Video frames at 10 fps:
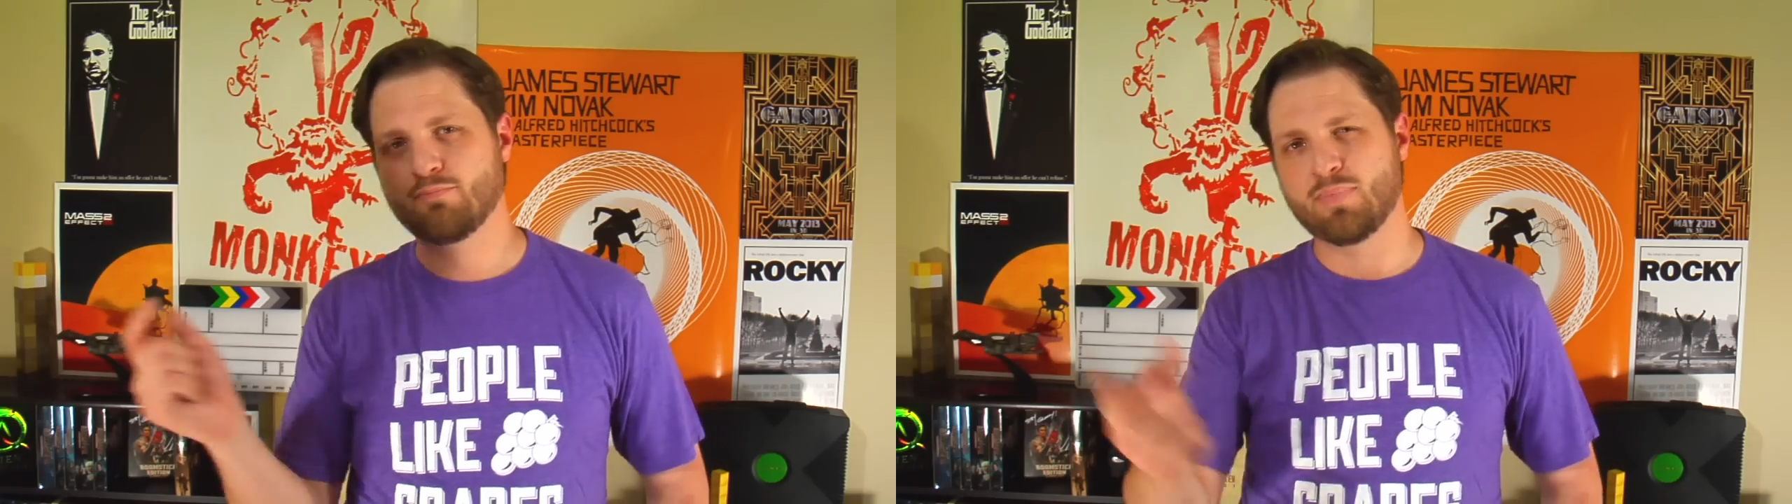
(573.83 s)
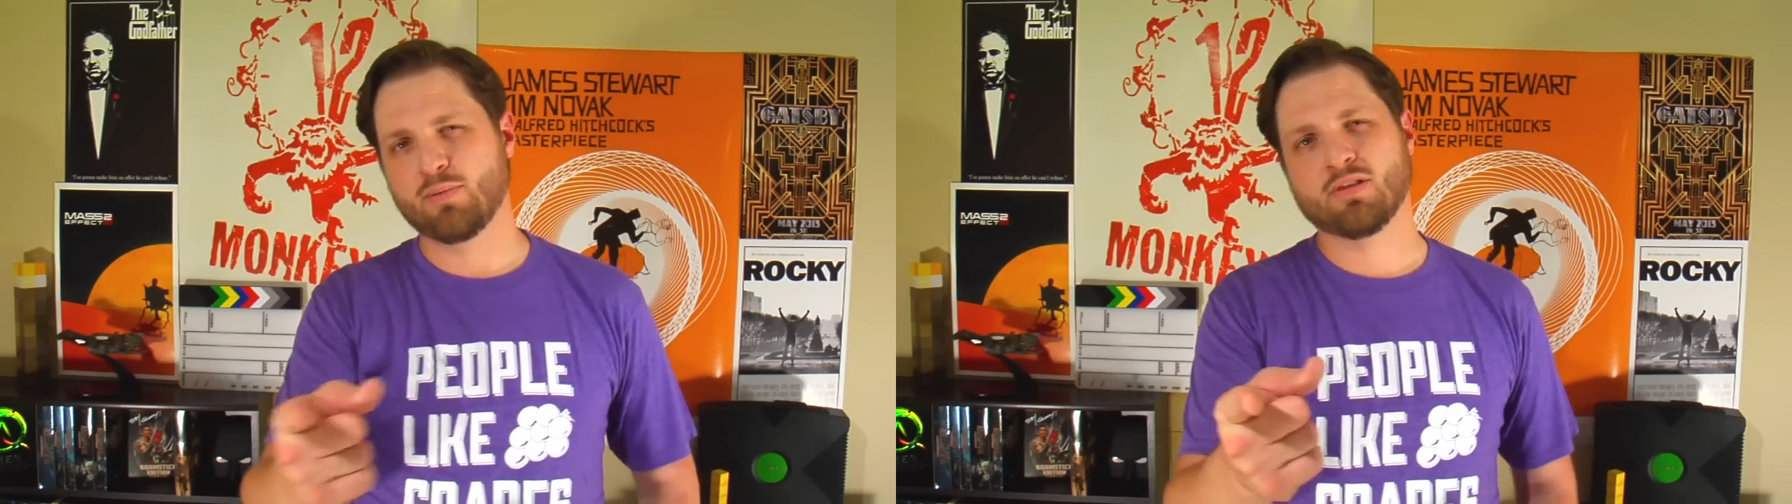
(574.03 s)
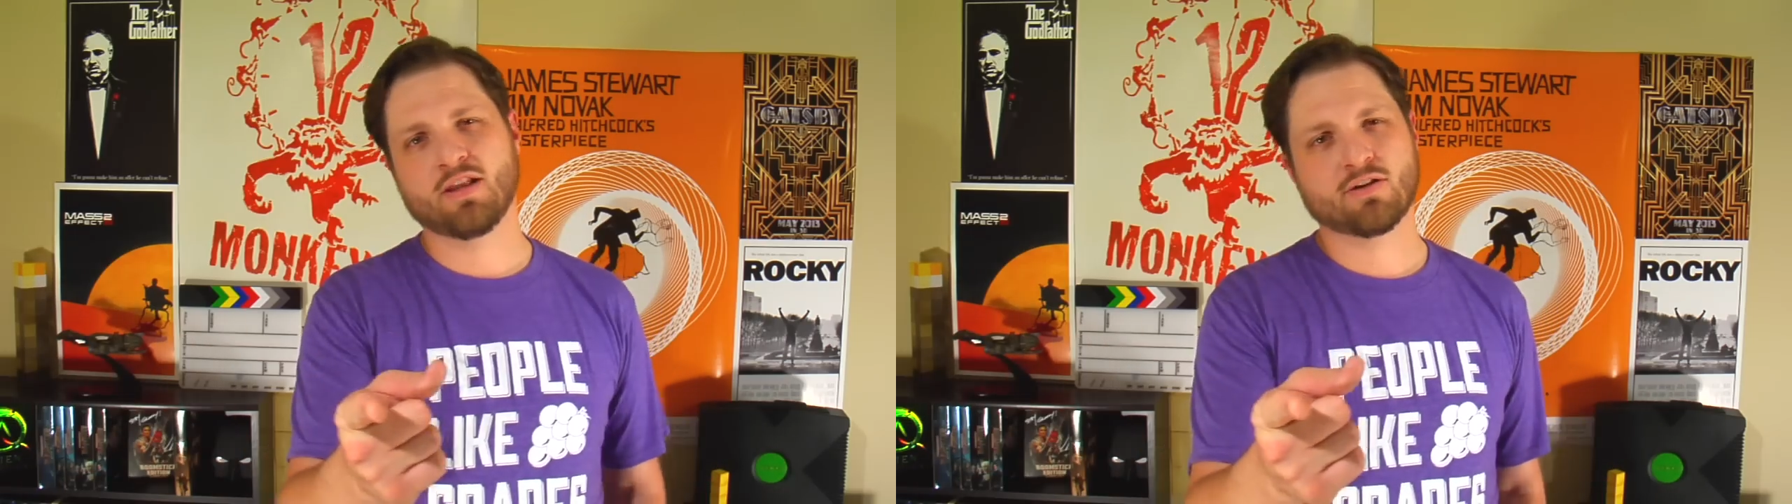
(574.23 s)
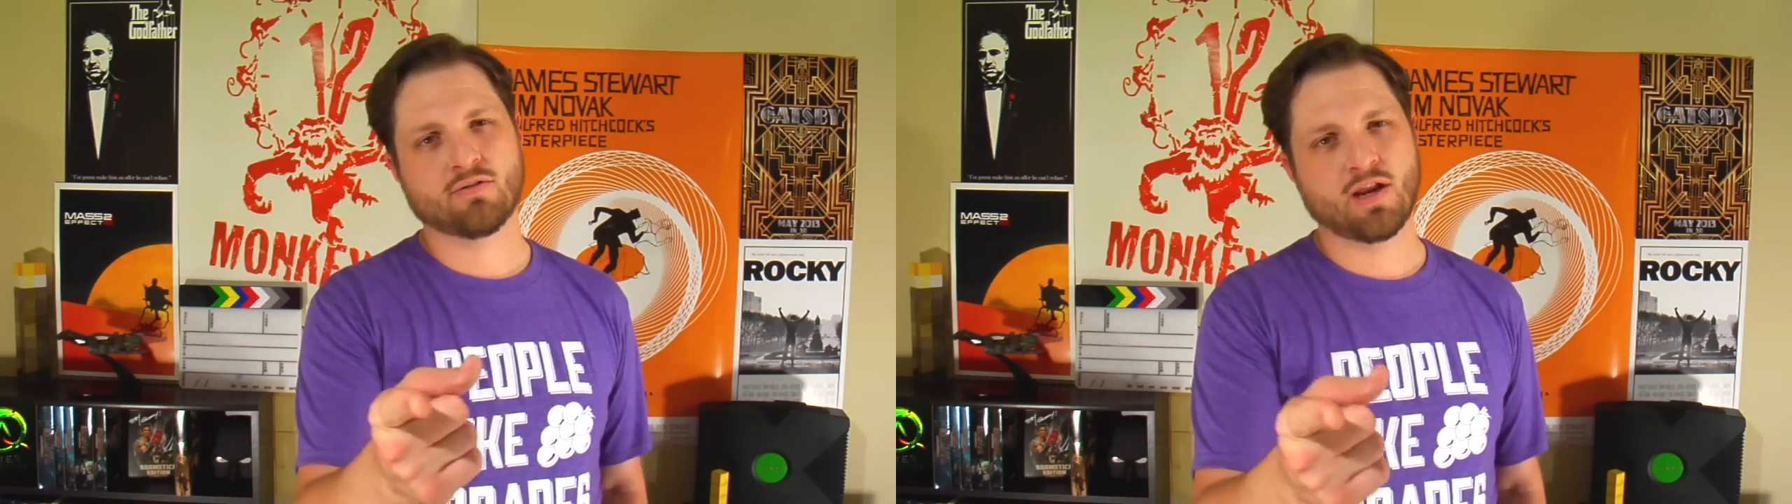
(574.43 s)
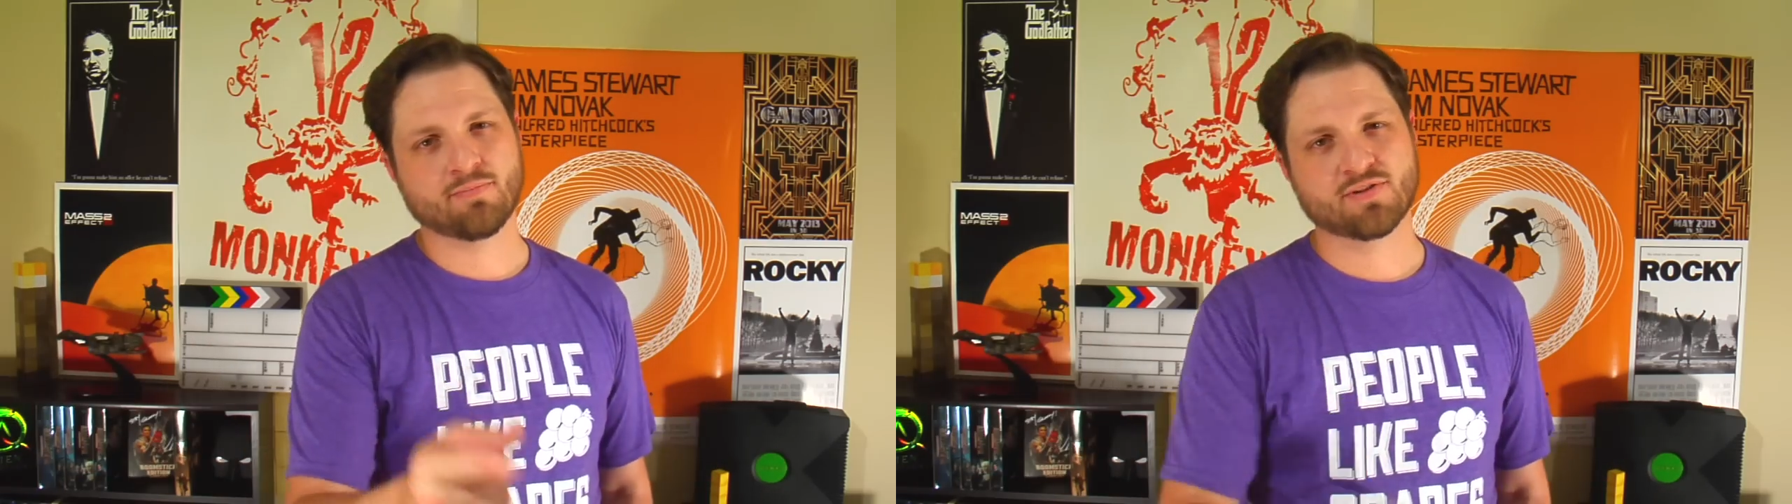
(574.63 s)
people like
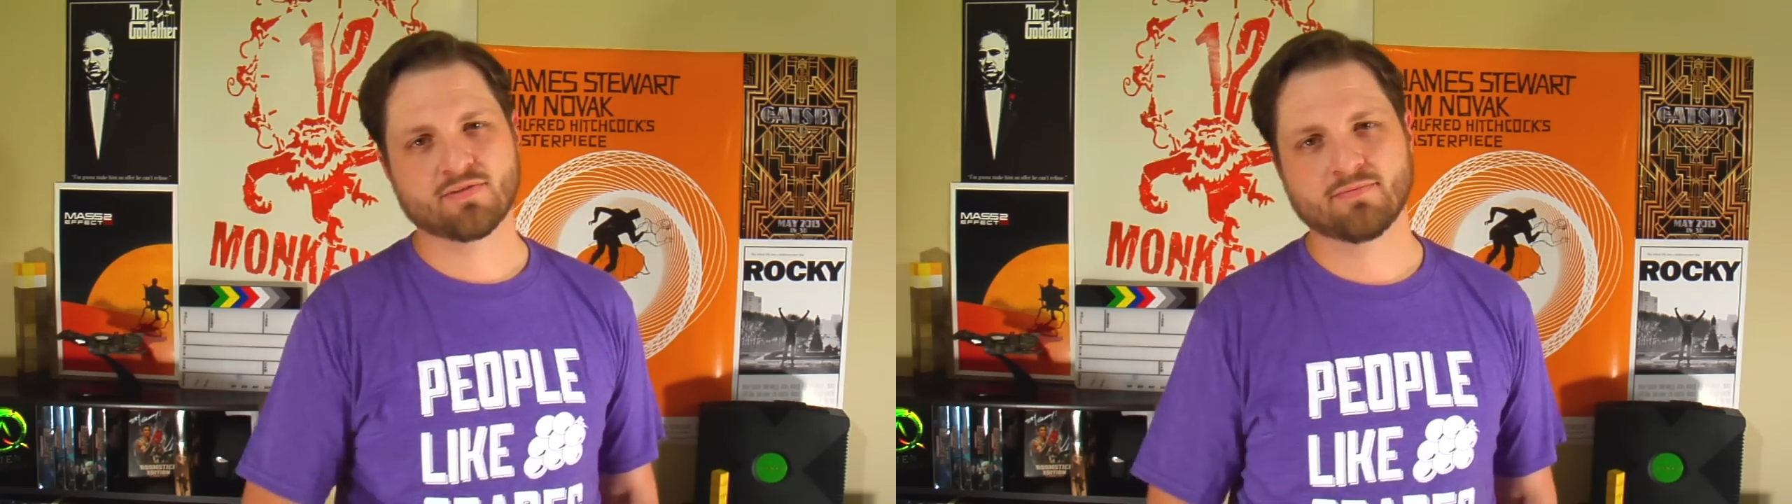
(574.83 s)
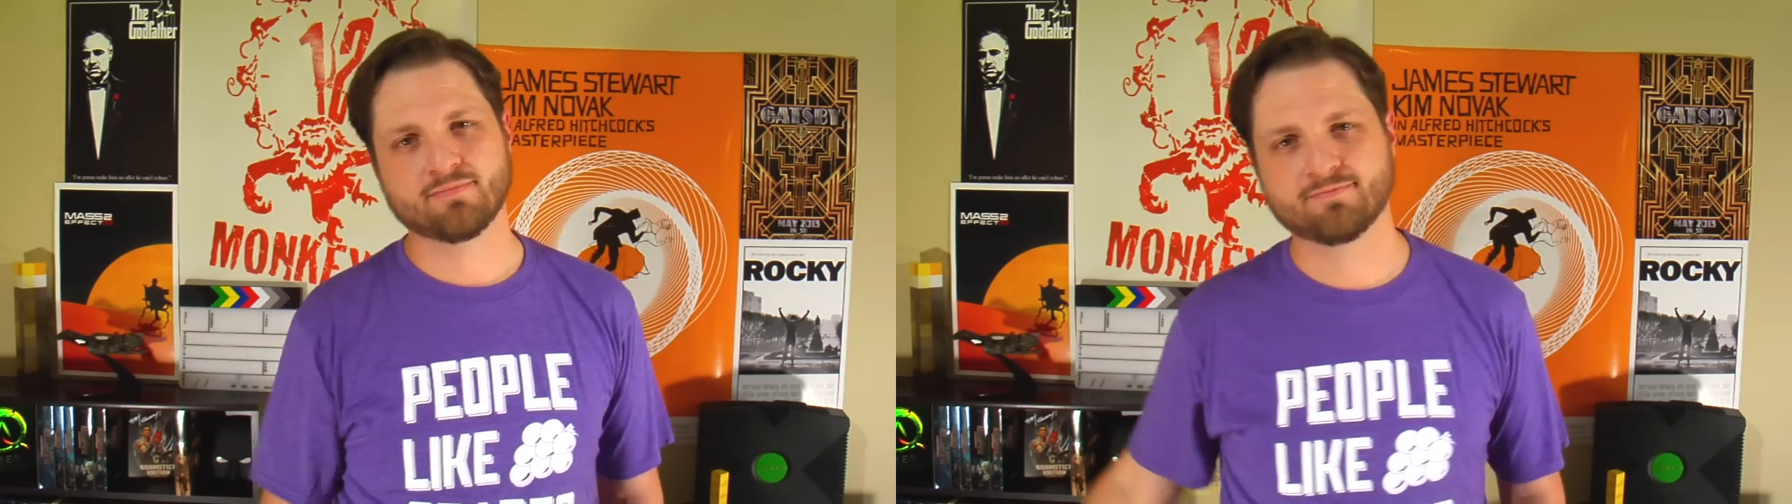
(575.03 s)
grapes.